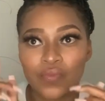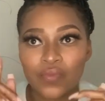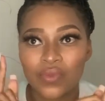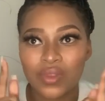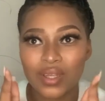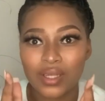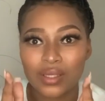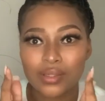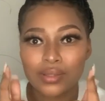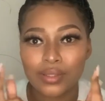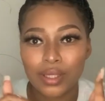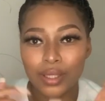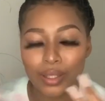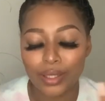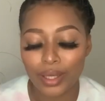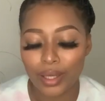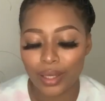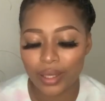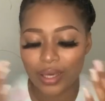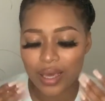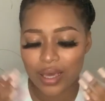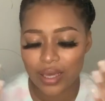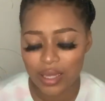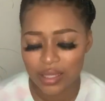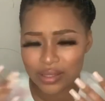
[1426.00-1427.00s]
this thing ain't
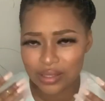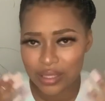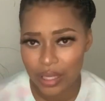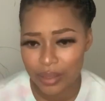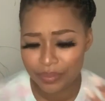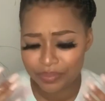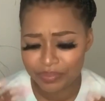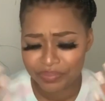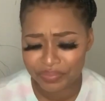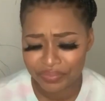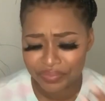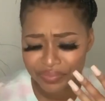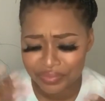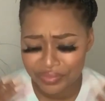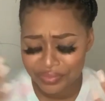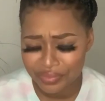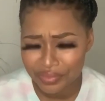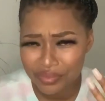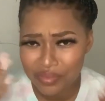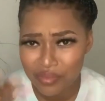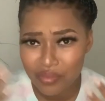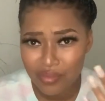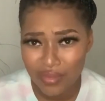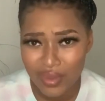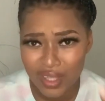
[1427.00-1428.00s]
getting it done.
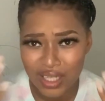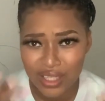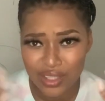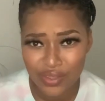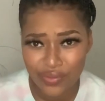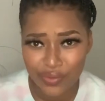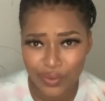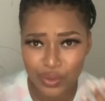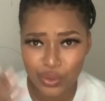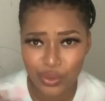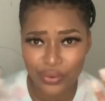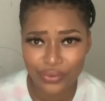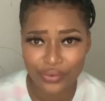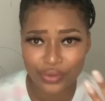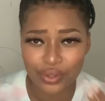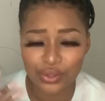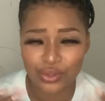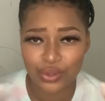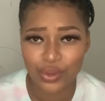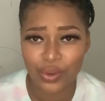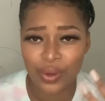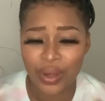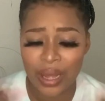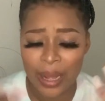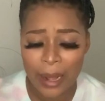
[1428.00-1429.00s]
It's photo.
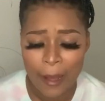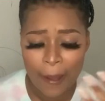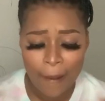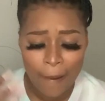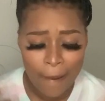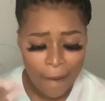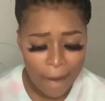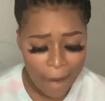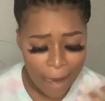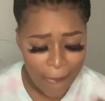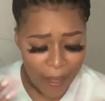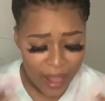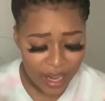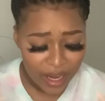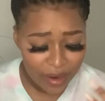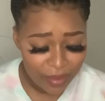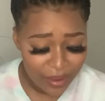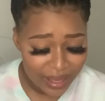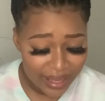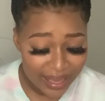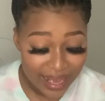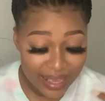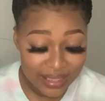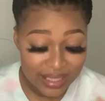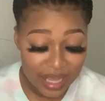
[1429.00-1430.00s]
Anyway,
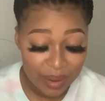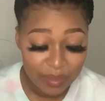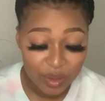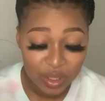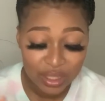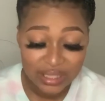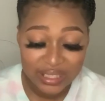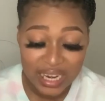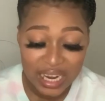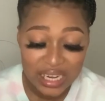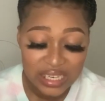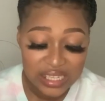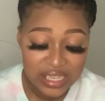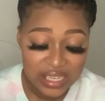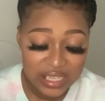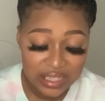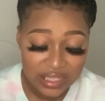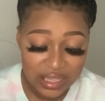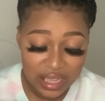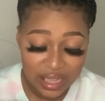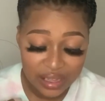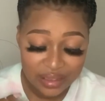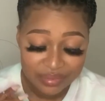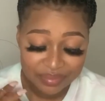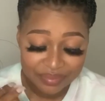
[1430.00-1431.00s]
guys, I'm not done
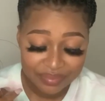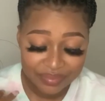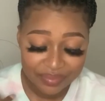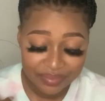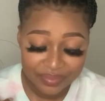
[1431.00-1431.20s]
eating.